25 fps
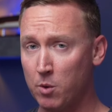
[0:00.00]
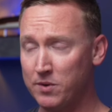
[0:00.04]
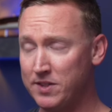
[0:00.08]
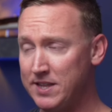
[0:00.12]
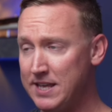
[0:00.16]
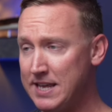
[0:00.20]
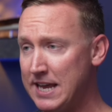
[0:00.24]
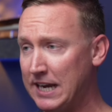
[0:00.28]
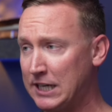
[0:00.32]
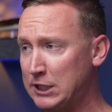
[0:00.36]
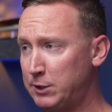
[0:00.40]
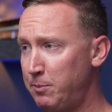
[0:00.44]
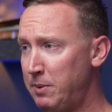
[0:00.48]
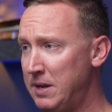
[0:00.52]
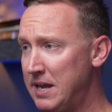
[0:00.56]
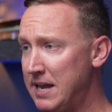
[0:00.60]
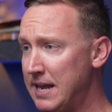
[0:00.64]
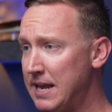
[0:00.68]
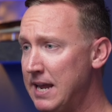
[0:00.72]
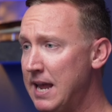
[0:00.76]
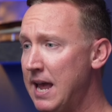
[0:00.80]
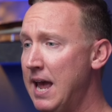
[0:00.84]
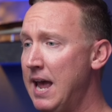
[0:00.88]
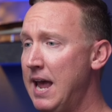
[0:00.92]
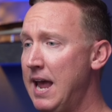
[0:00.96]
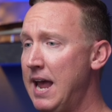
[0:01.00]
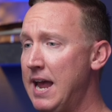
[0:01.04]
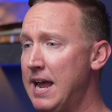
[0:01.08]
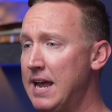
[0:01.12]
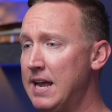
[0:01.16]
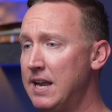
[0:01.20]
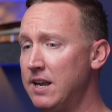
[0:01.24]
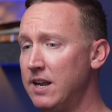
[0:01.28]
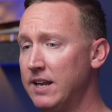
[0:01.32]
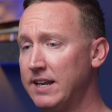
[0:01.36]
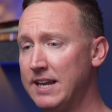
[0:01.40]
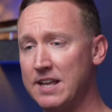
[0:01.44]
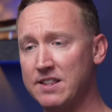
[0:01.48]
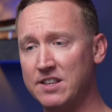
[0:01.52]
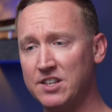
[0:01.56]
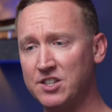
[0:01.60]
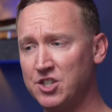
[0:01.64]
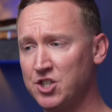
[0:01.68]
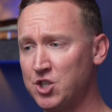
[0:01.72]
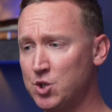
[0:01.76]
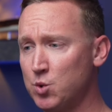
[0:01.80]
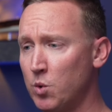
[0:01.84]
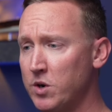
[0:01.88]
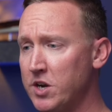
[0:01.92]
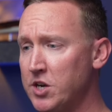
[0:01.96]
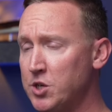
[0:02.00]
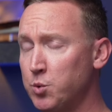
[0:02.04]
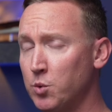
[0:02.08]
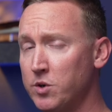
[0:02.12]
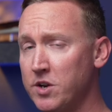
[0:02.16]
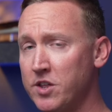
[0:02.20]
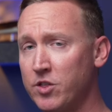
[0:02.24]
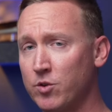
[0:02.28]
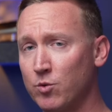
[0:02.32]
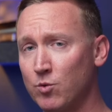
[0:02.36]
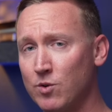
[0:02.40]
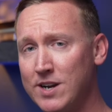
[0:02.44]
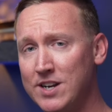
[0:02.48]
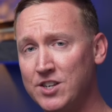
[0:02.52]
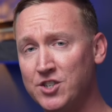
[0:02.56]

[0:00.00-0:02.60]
with EXP. And again, this is 2023.